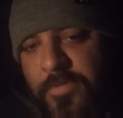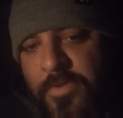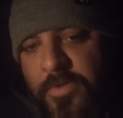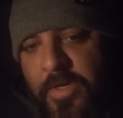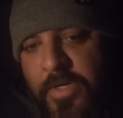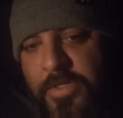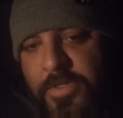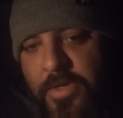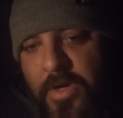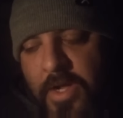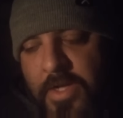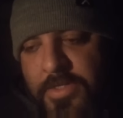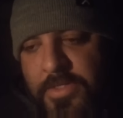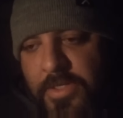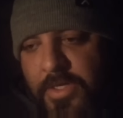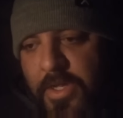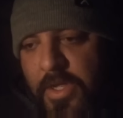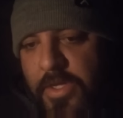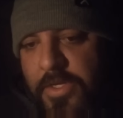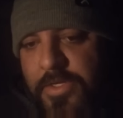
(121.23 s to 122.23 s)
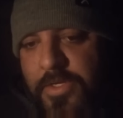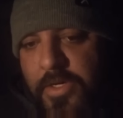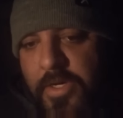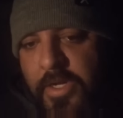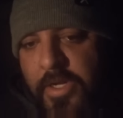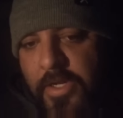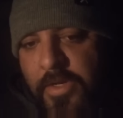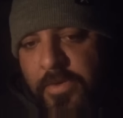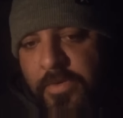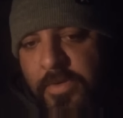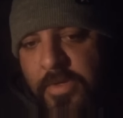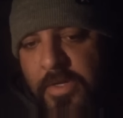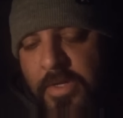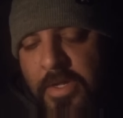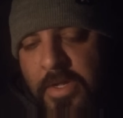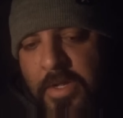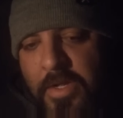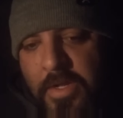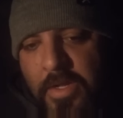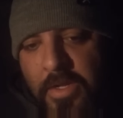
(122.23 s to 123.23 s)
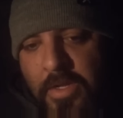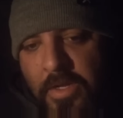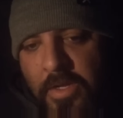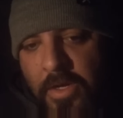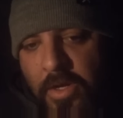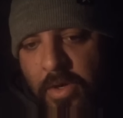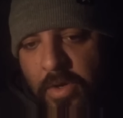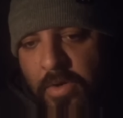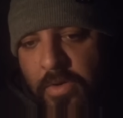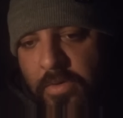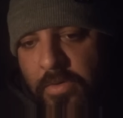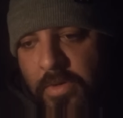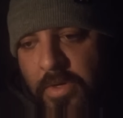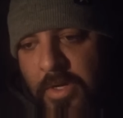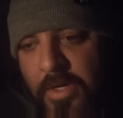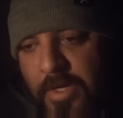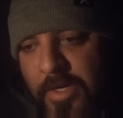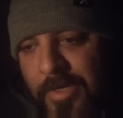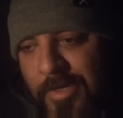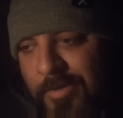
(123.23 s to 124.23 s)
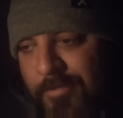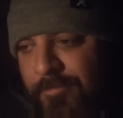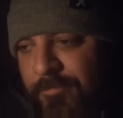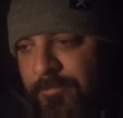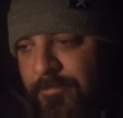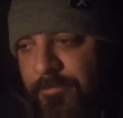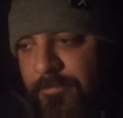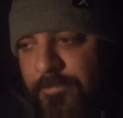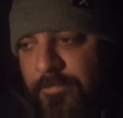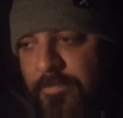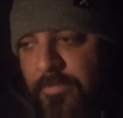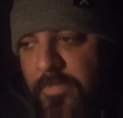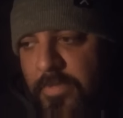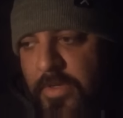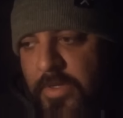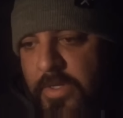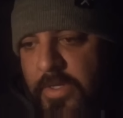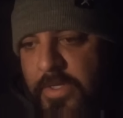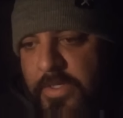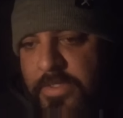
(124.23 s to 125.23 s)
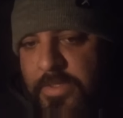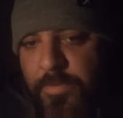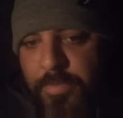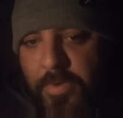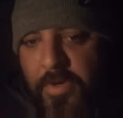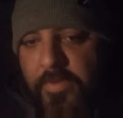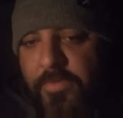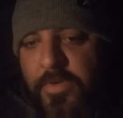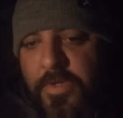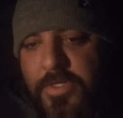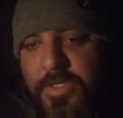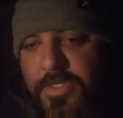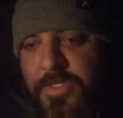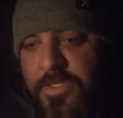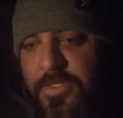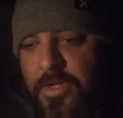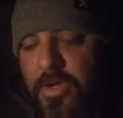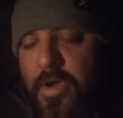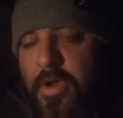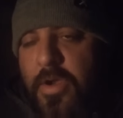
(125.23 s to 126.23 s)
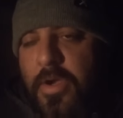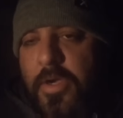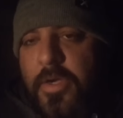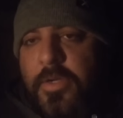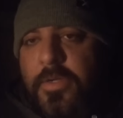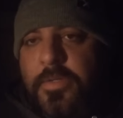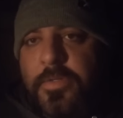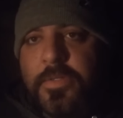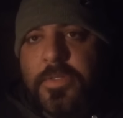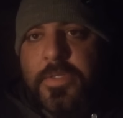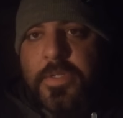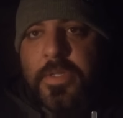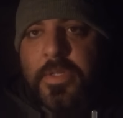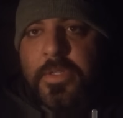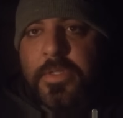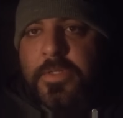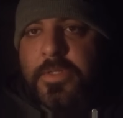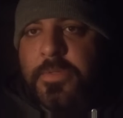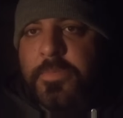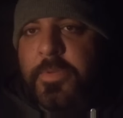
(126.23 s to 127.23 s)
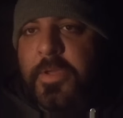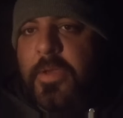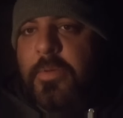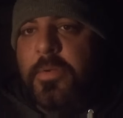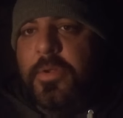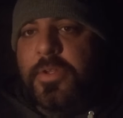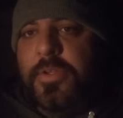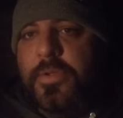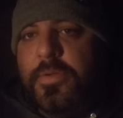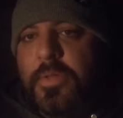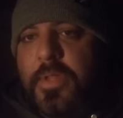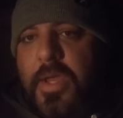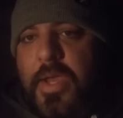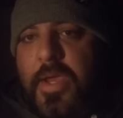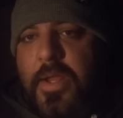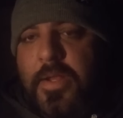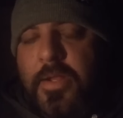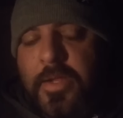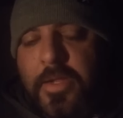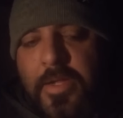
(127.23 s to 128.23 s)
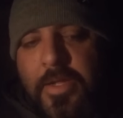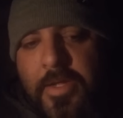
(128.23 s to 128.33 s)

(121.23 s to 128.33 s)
crisscrossing the country, and, you know, it's a privilege, it's an honor to be able to do that.